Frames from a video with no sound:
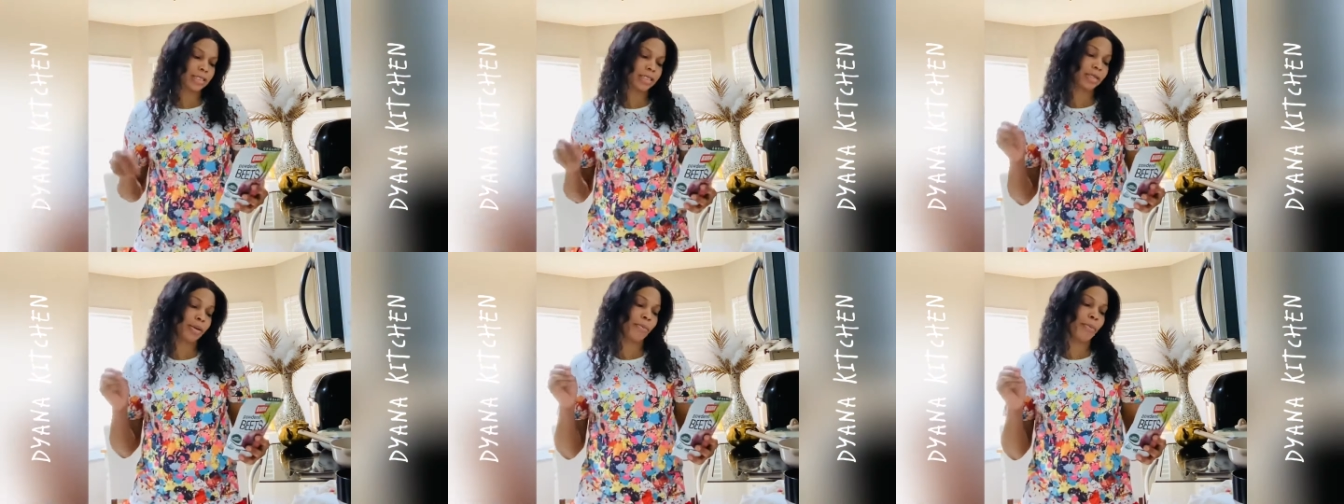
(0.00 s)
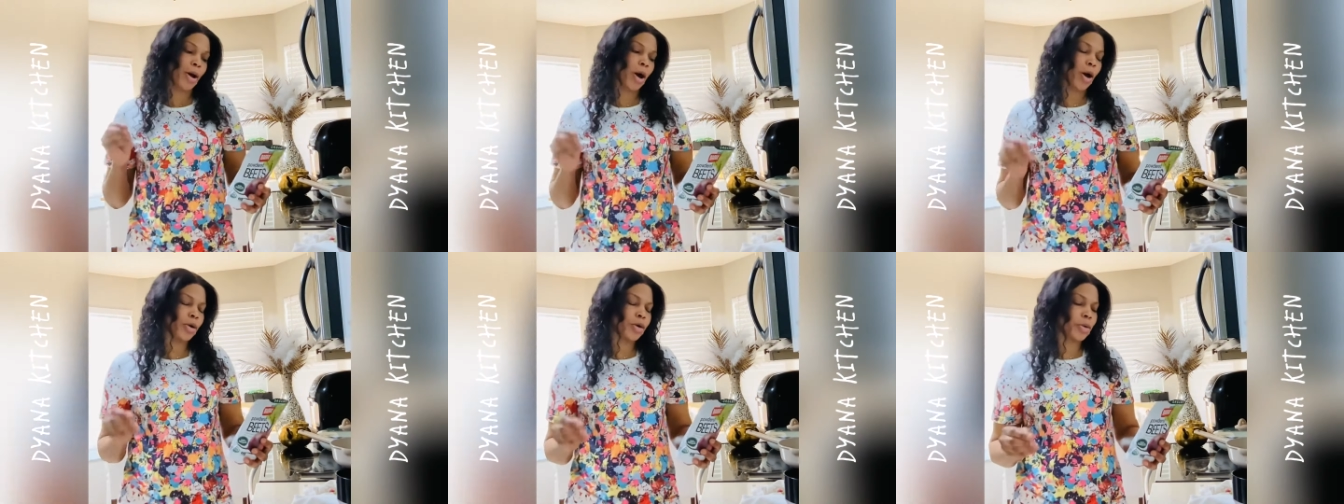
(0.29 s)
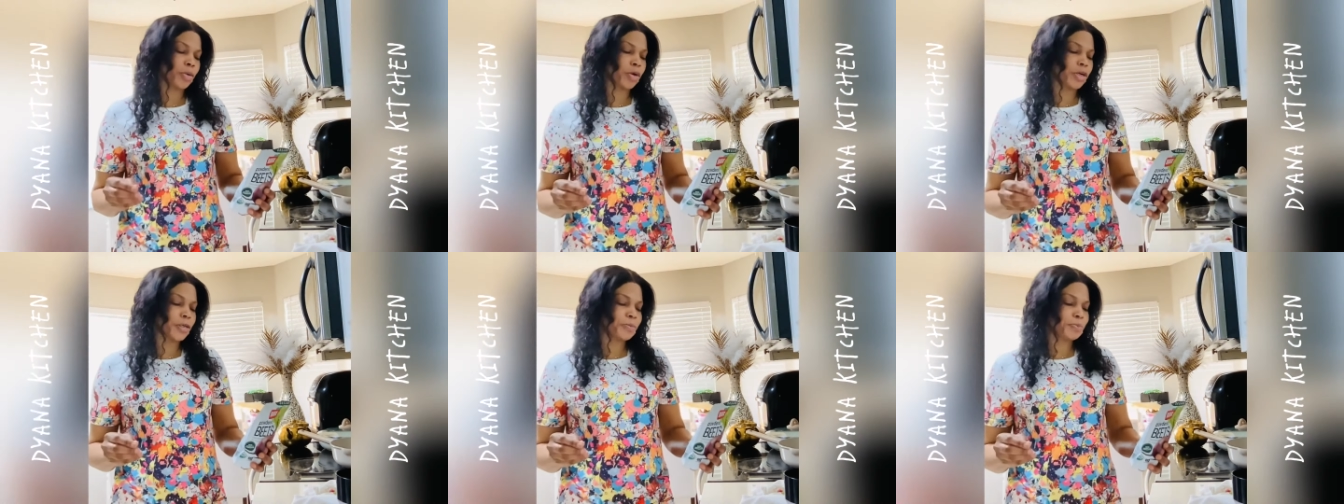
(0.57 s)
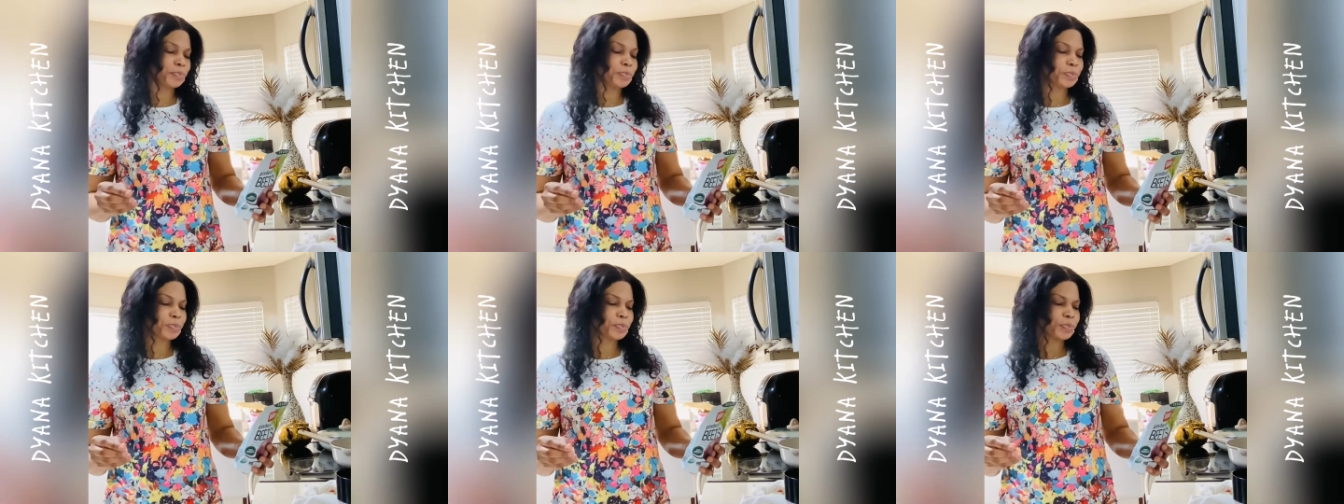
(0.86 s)
is the powder
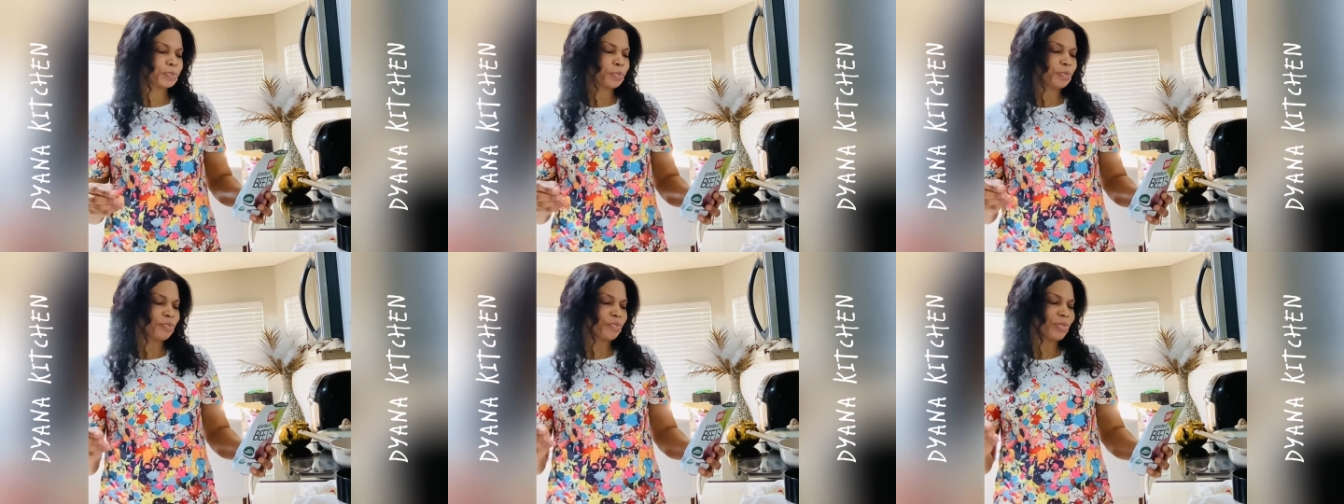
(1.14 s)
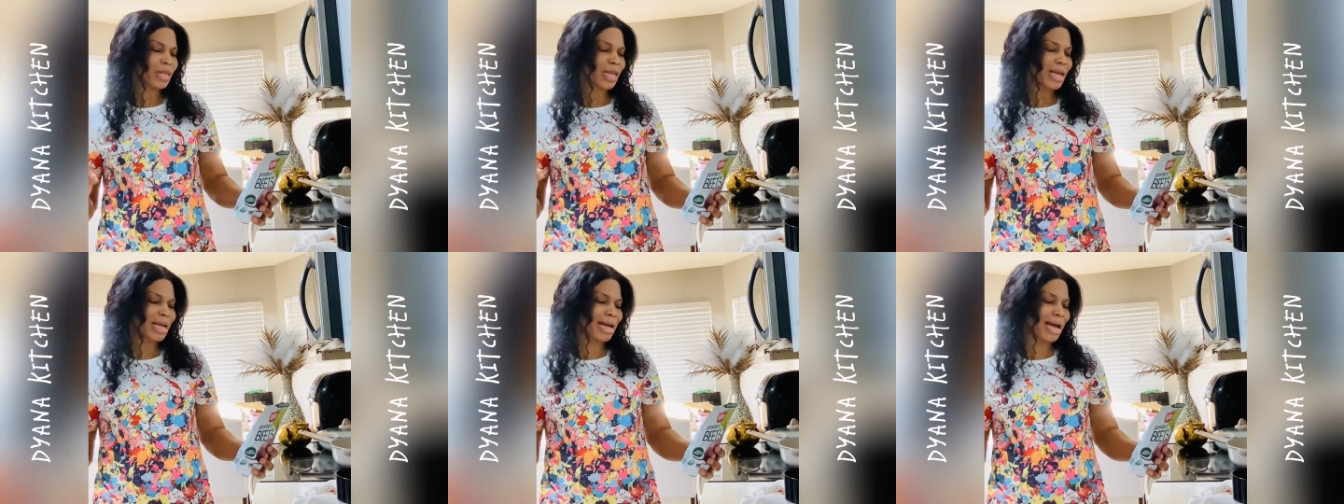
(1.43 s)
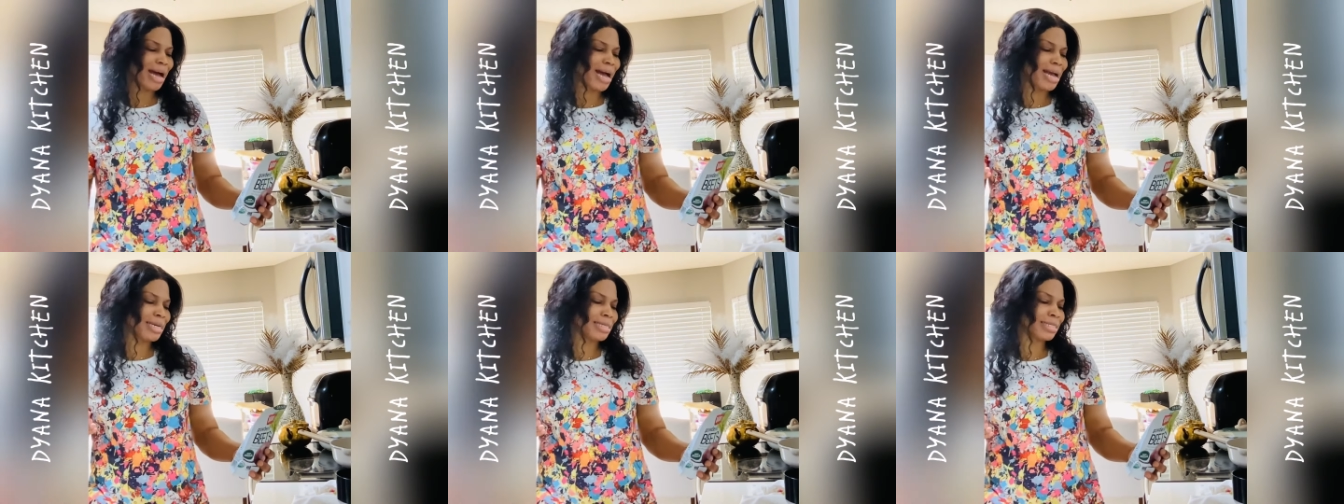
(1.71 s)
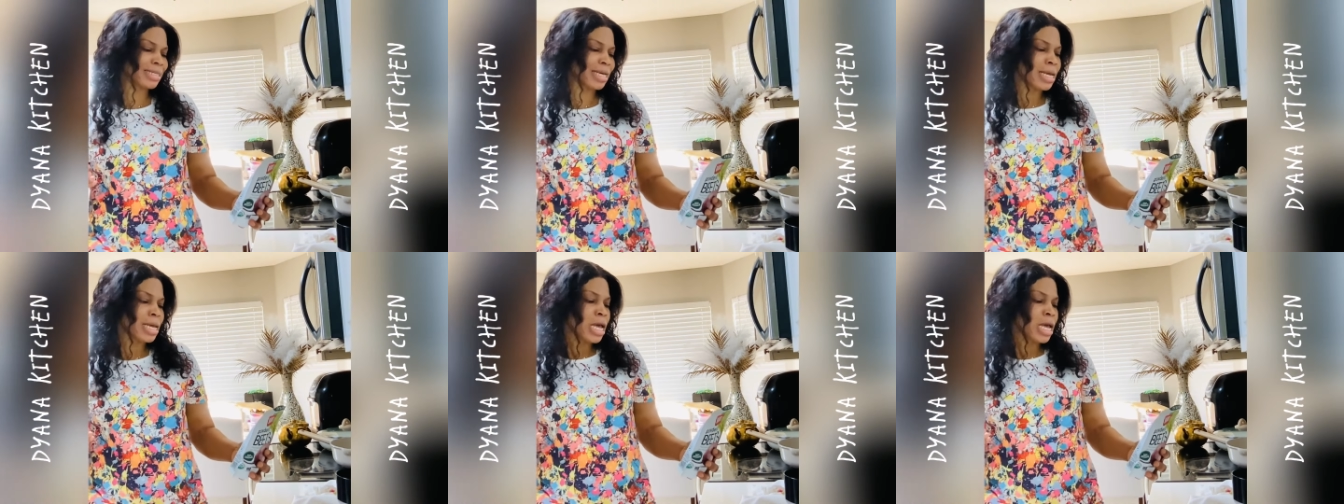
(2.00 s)
one guys